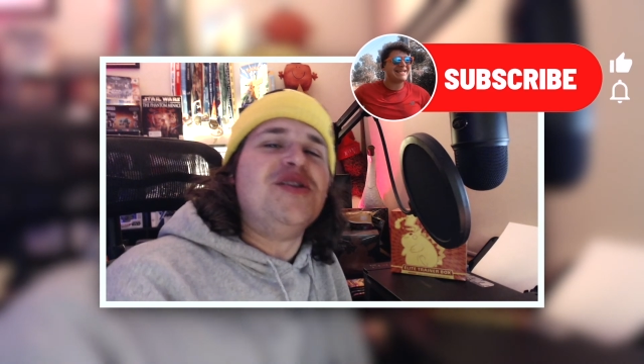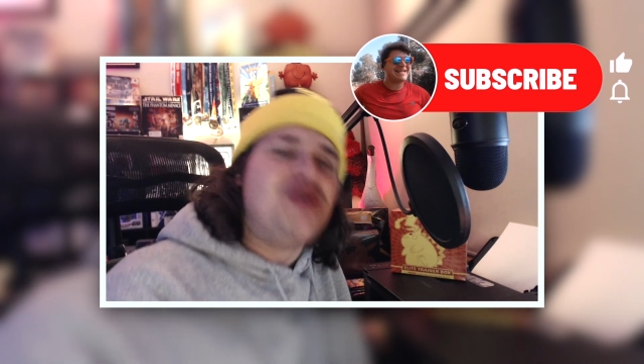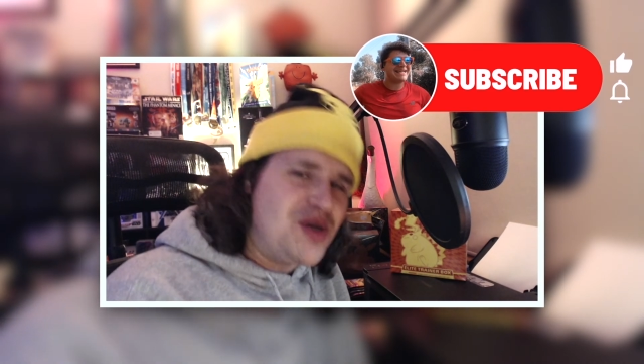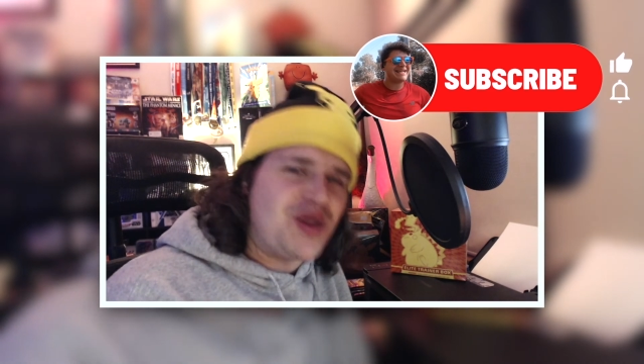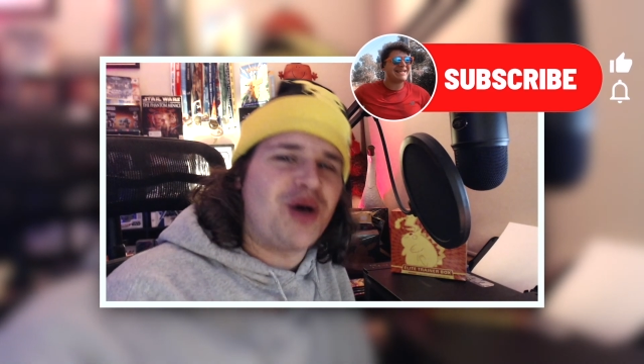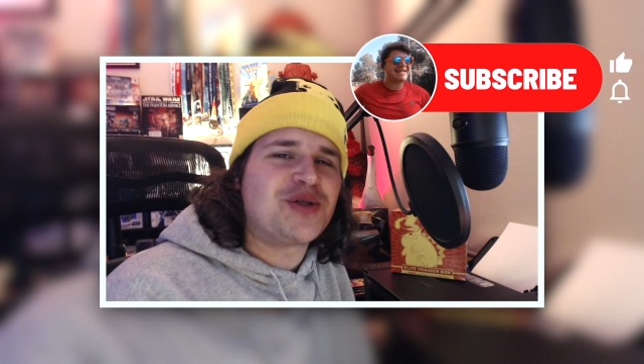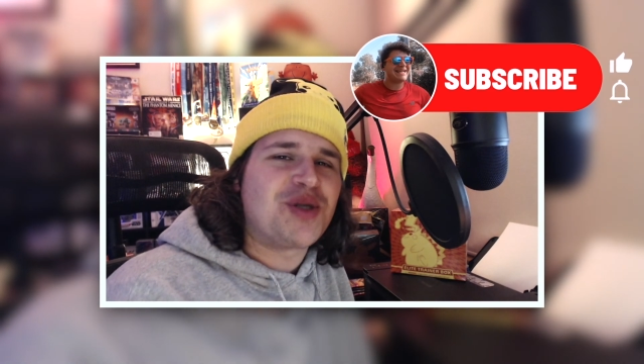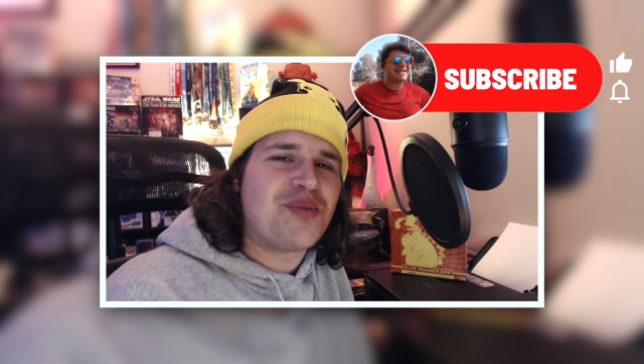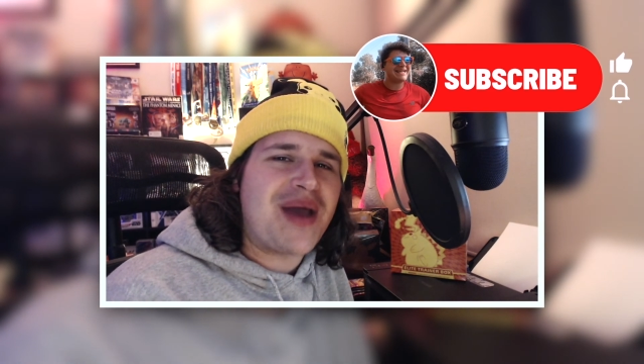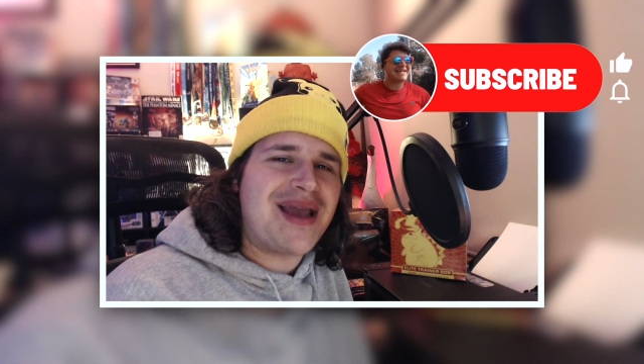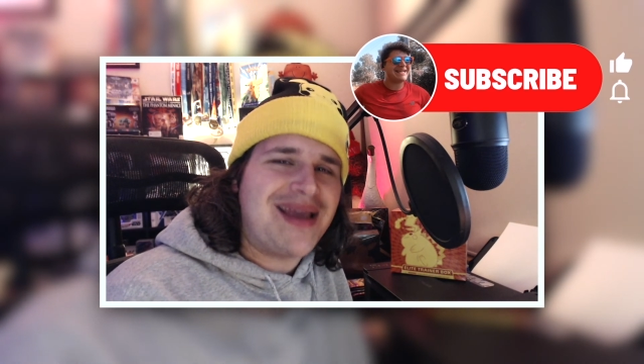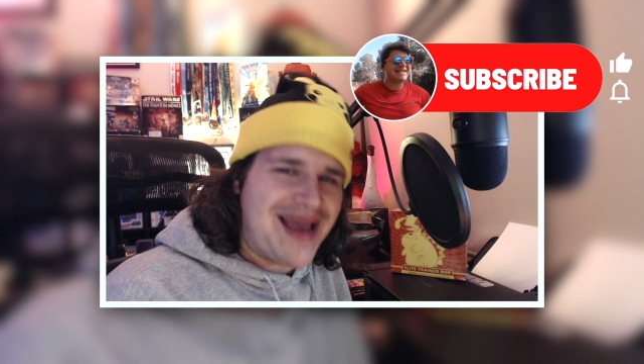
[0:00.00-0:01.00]
do the whole
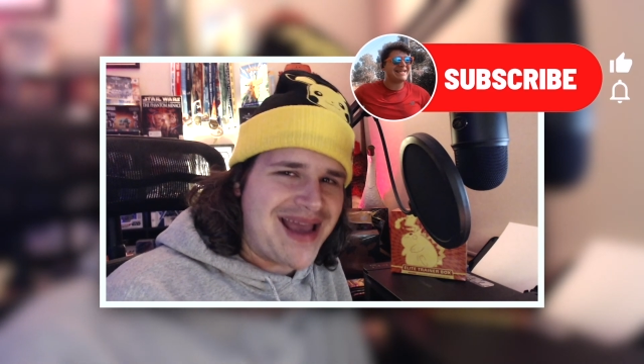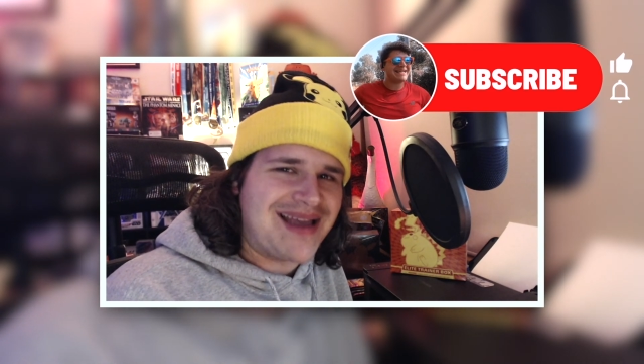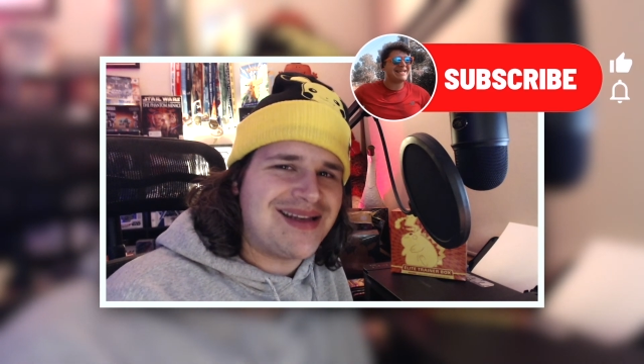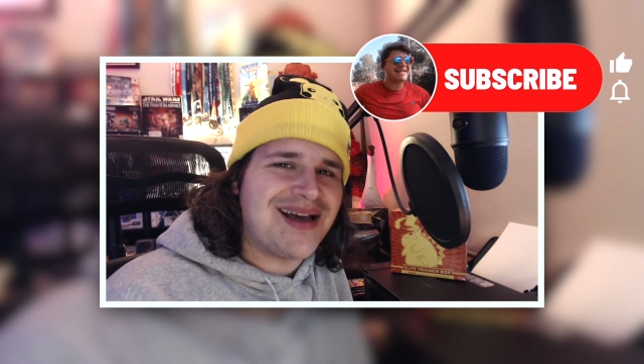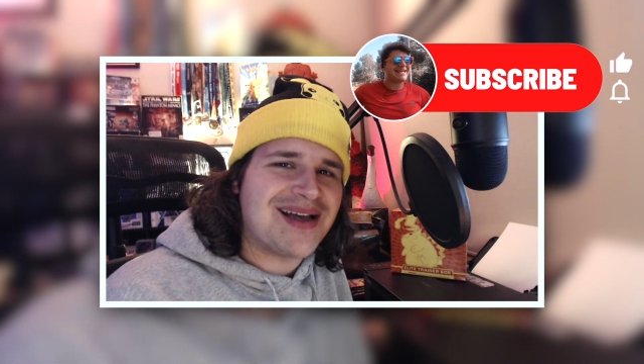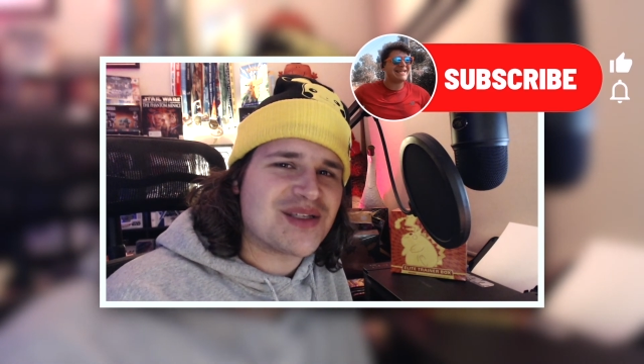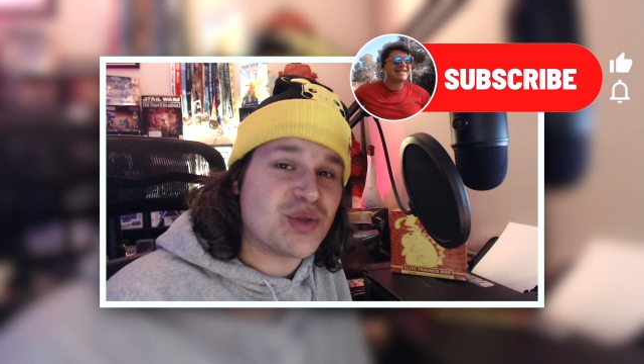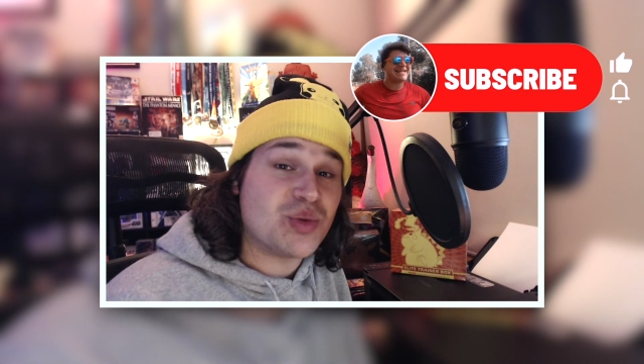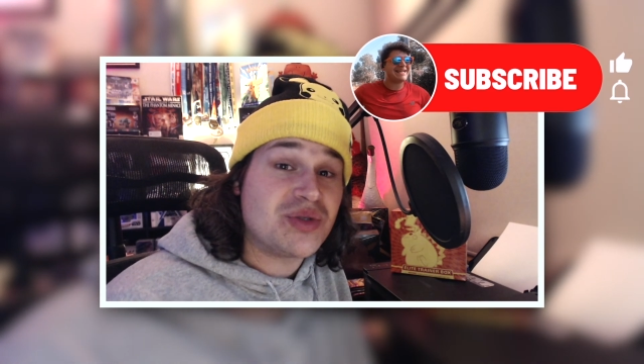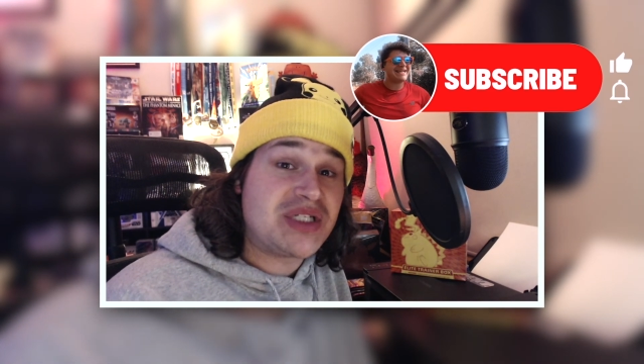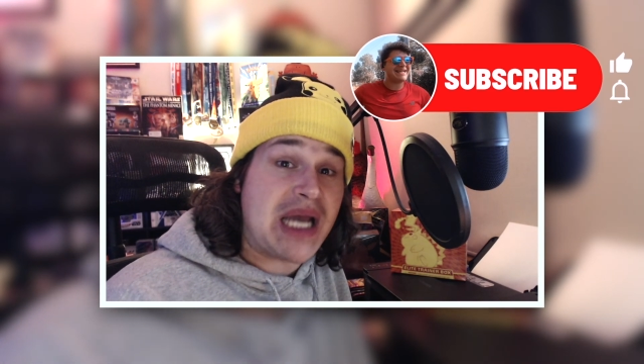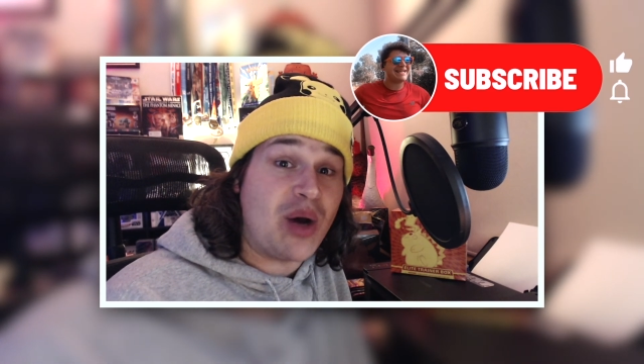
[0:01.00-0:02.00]
shebang, and hustle.
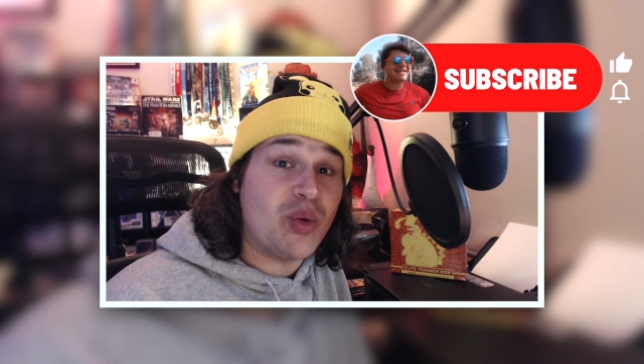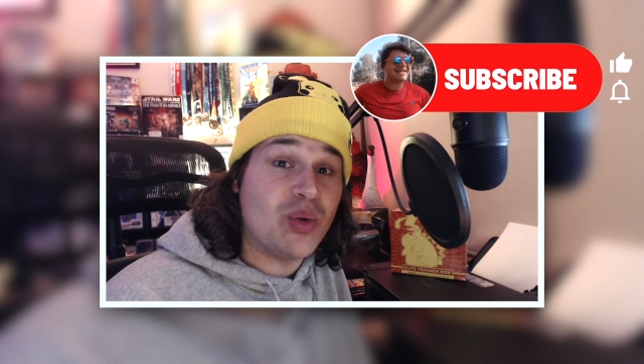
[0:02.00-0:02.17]
Ciao.